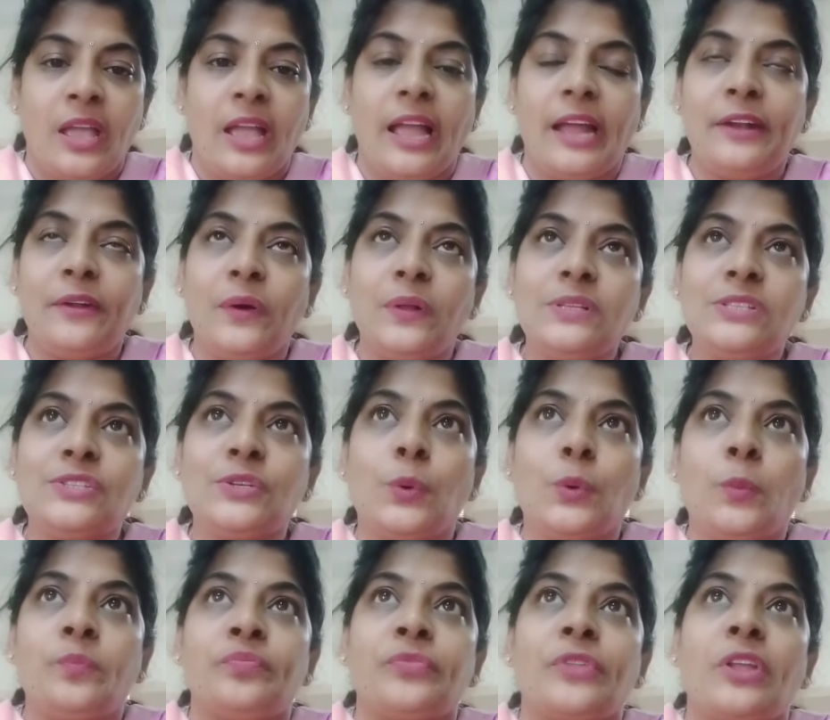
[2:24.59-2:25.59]
And also
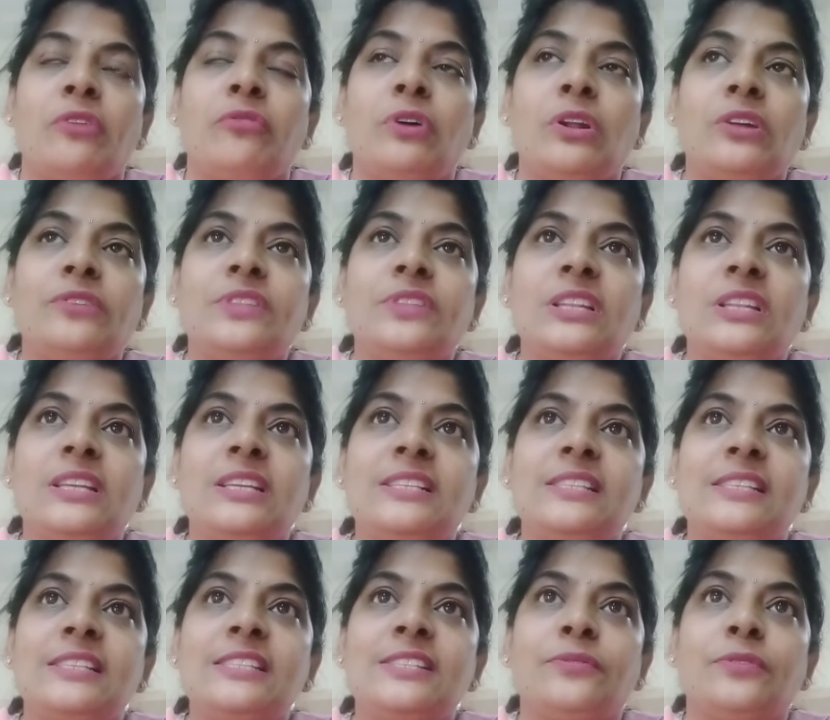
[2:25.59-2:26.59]
one of the reasons